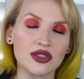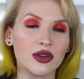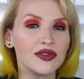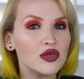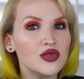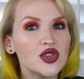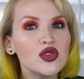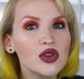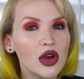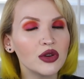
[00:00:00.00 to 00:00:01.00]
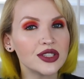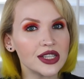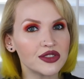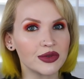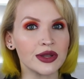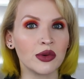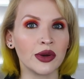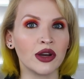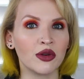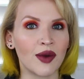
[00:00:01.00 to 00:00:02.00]
So if you do go tea tree
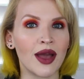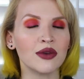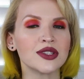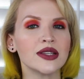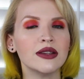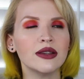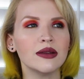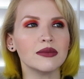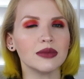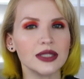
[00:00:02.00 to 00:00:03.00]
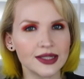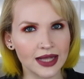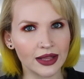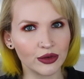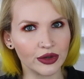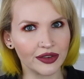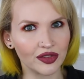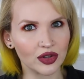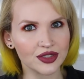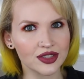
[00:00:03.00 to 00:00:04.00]
oil route, please dilute it
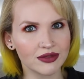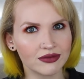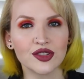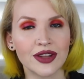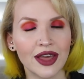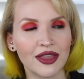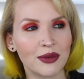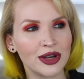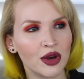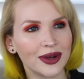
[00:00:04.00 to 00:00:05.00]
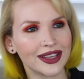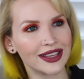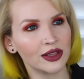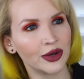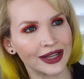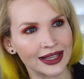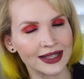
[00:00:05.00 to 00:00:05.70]
first. So now that we know what a keloid